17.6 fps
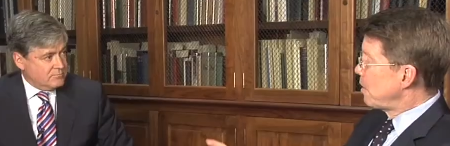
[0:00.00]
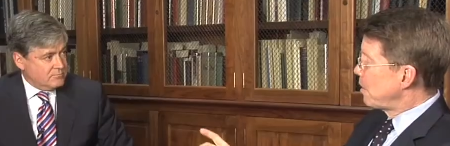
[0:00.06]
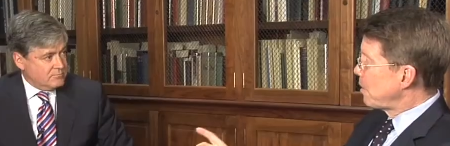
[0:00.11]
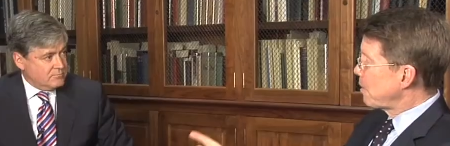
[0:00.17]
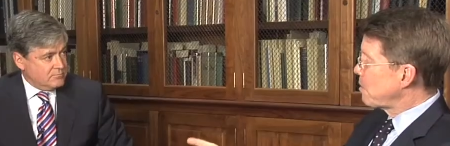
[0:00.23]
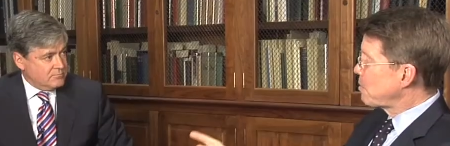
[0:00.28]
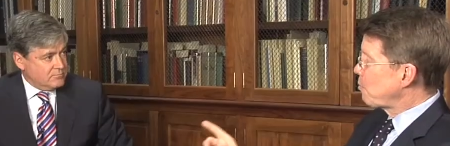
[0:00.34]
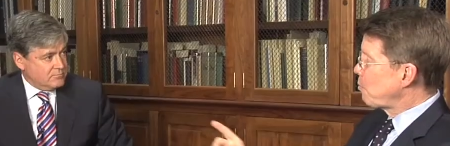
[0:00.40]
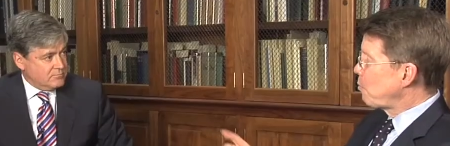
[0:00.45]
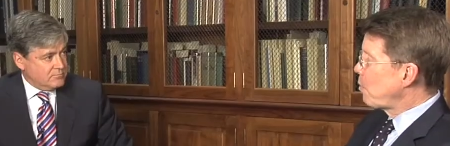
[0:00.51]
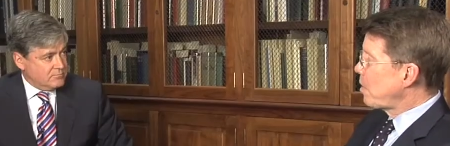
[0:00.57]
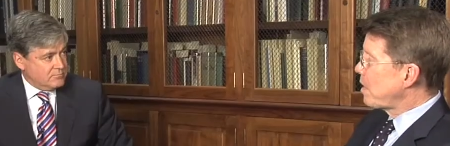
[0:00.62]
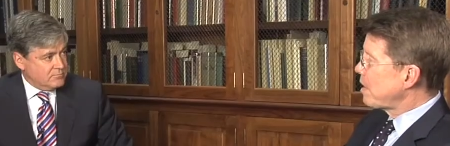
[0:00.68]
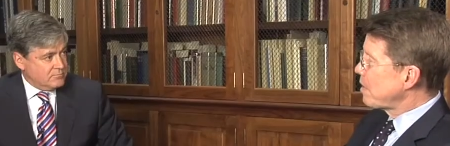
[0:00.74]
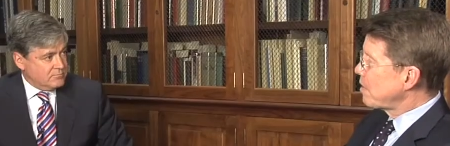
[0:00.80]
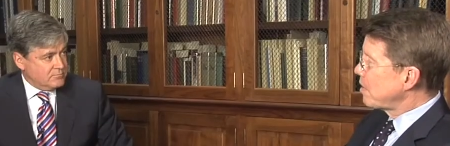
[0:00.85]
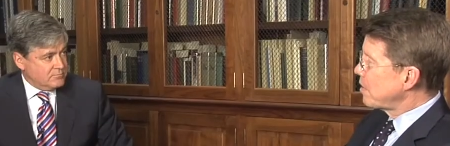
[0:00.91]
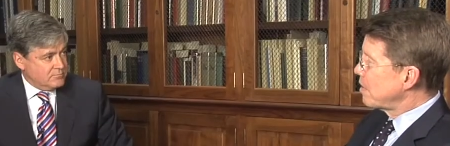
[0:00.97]
Speaker 1: There is one
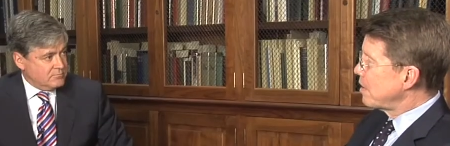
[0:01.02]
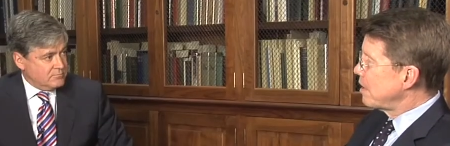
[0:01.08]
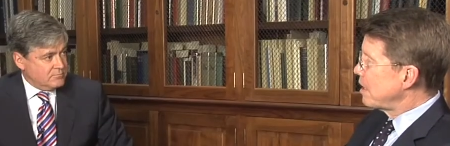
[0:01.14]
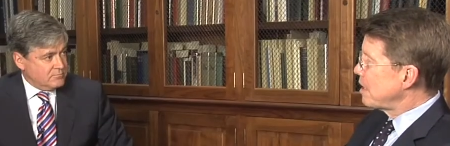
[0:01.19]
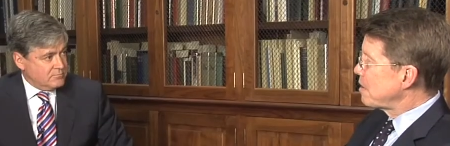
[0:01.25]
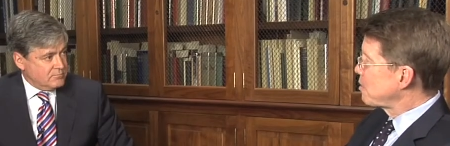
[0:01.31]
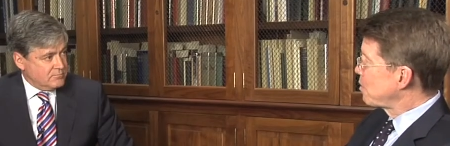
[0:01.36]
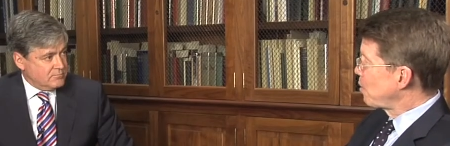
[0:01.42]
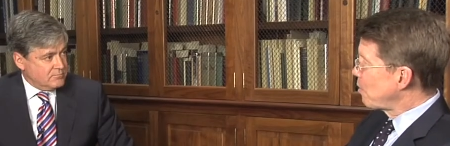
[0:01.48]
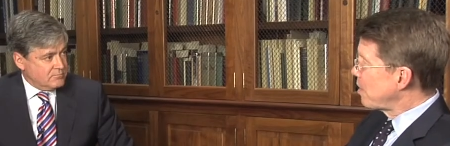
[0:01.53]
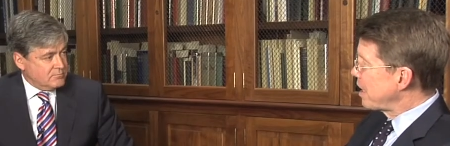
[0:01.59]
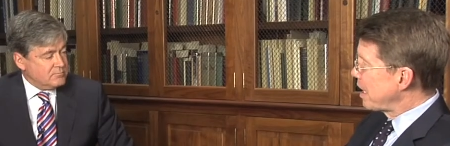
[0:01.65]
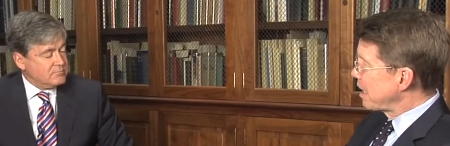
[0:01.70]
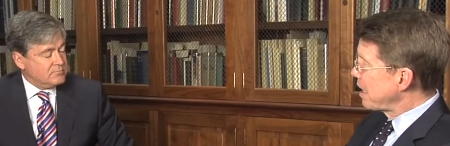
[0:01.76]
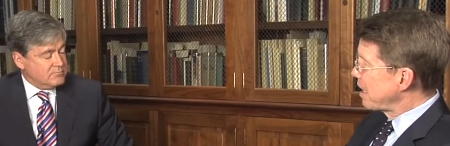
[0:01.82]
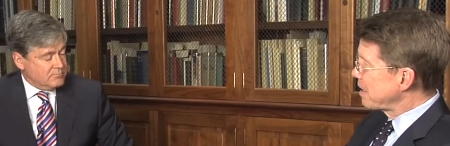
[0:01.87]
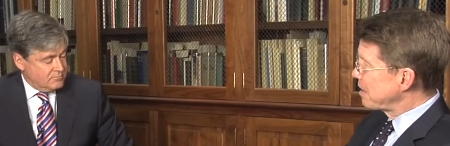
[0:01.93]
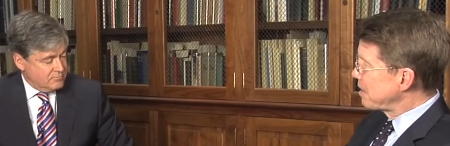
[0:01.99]
other uh, story
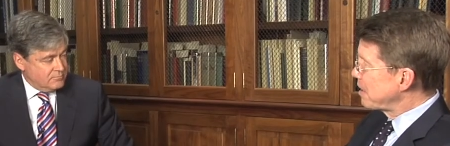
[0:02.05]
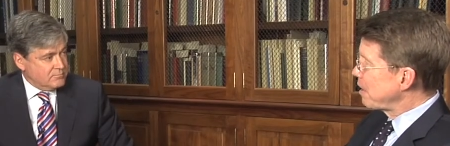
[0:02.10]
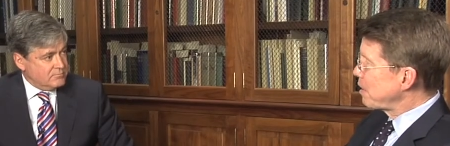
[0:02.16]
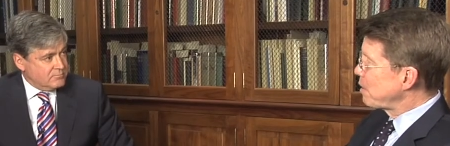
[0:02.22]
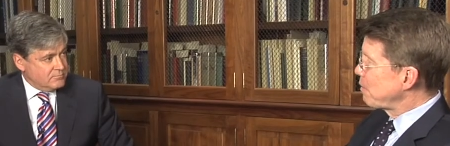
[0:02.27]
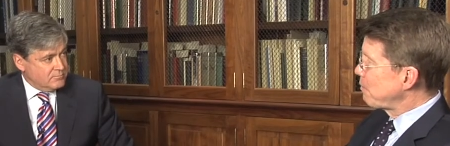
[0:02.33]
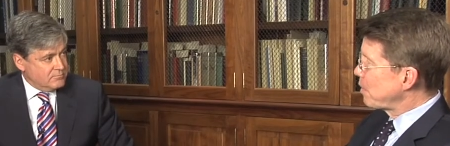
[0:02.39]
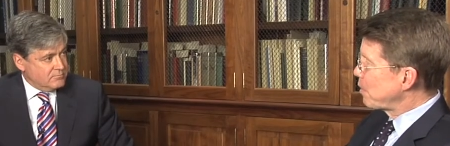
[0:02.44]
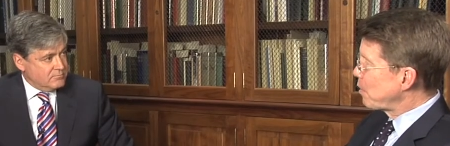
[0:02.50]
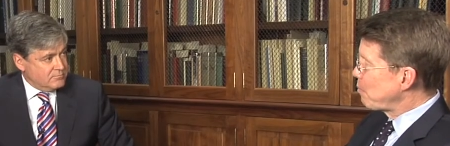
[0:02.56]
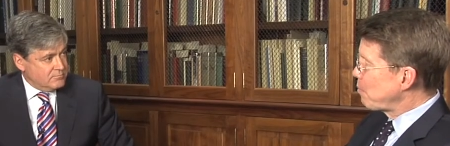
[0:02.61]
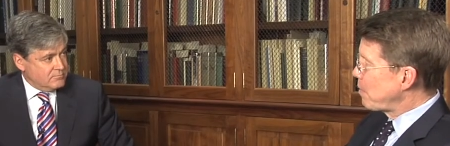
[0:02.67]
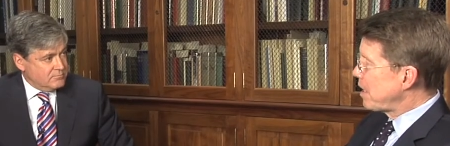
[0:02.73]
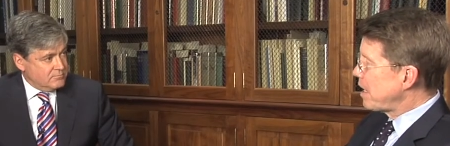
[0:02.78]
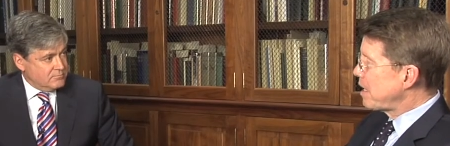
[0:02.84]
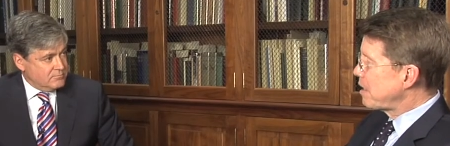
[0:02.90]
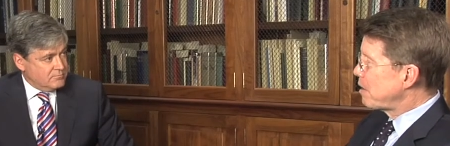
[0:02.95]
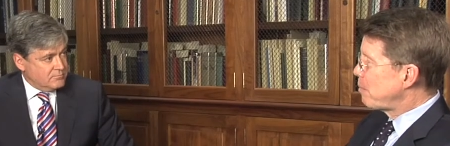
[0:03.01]
I'd like to tell you, if you don't
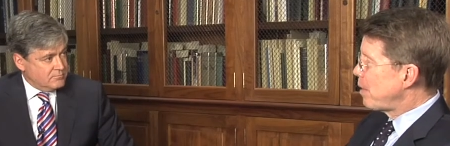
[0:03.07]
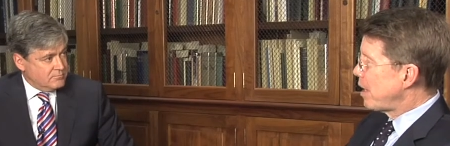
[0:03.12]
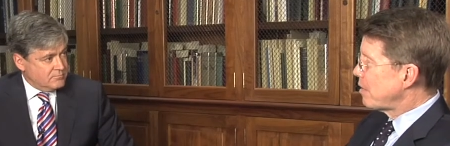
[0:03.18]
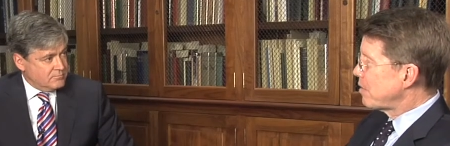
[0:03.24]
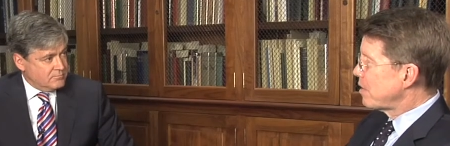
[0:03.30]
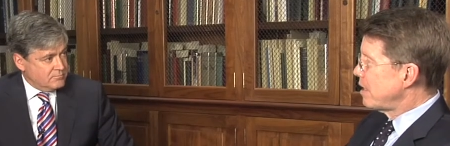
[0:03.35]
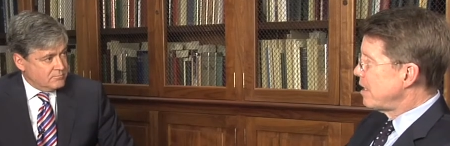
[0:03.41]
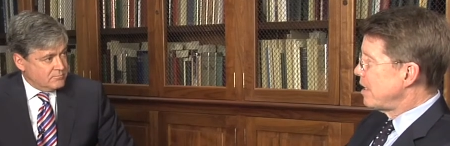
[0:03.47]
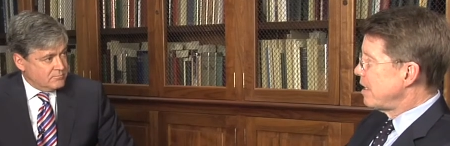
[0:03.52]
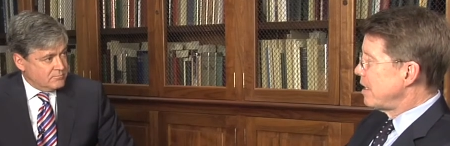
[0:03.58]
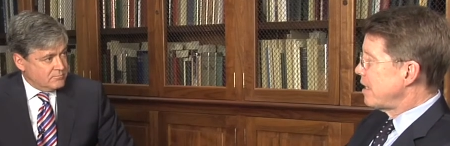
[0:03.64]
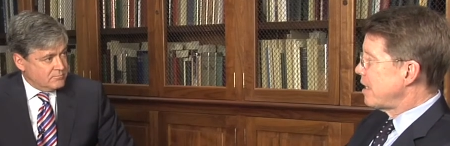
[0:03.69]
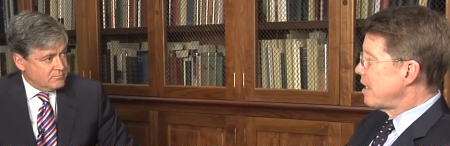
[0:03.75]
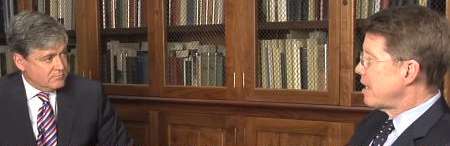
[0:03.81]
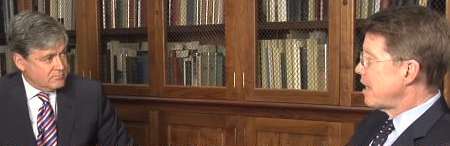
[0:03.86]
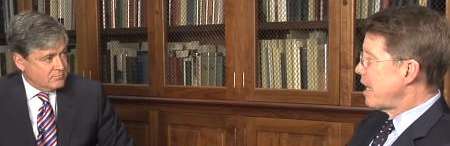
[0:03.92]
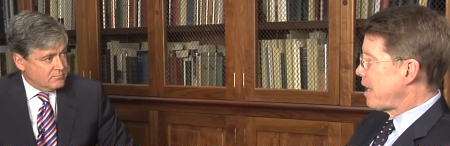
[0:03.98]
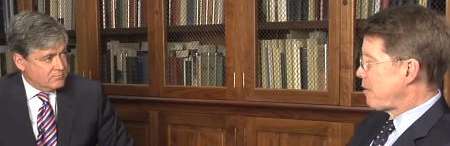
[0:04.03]
mind, about
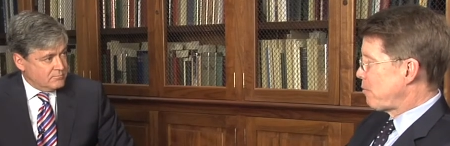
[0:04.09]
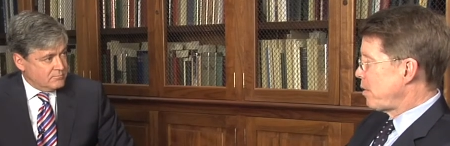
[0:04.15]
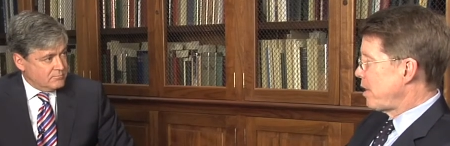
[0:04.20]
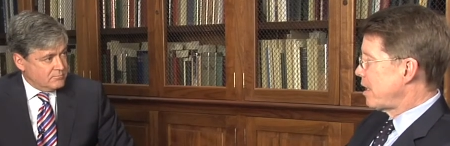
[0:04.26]
uh, Henry